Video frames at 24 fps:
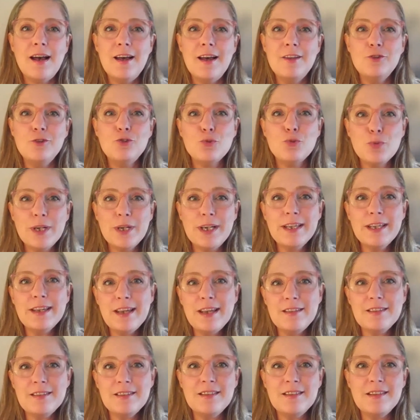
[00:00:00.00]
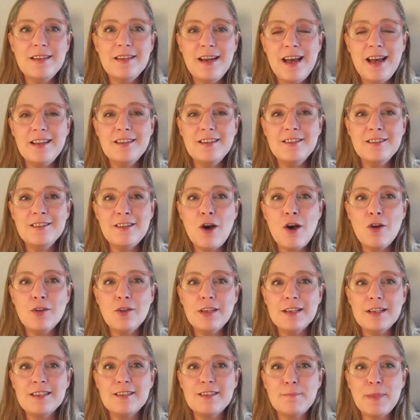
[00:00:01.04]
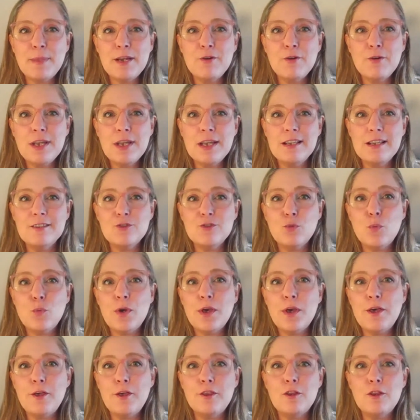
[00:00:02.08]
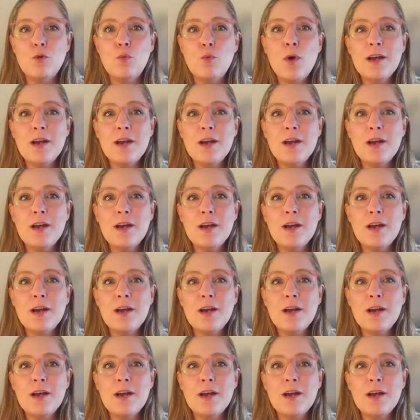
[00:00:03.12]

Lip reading: and to really get their hands-on experience with